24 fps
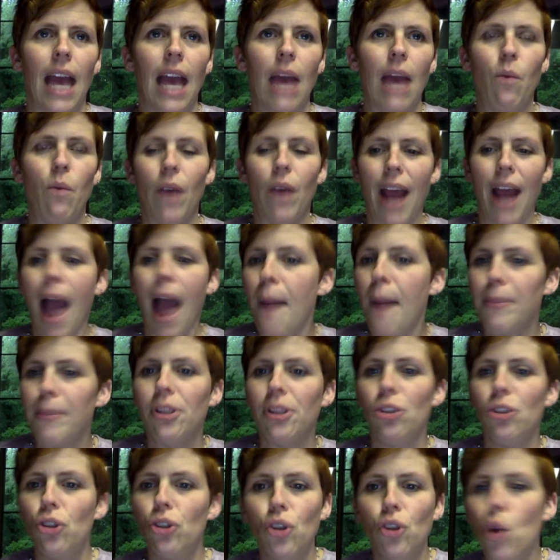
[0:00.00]
And what
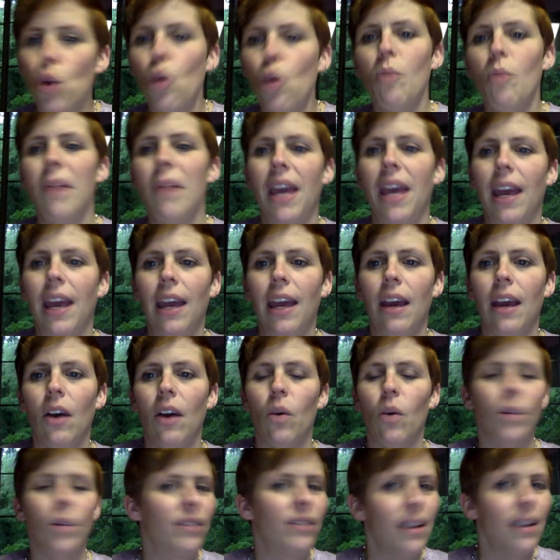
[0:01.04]
happens to me
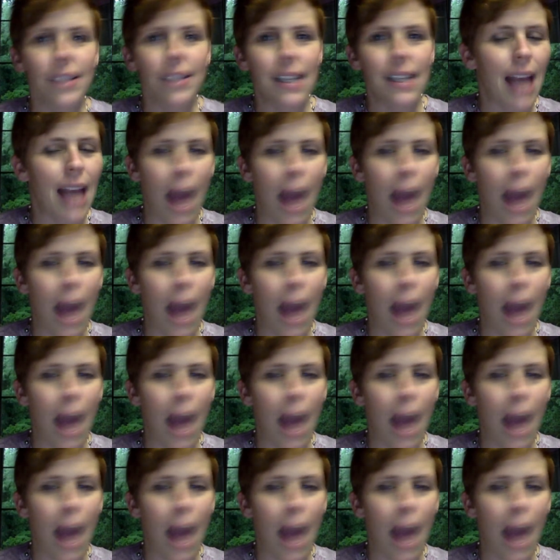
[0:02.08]
or doesn't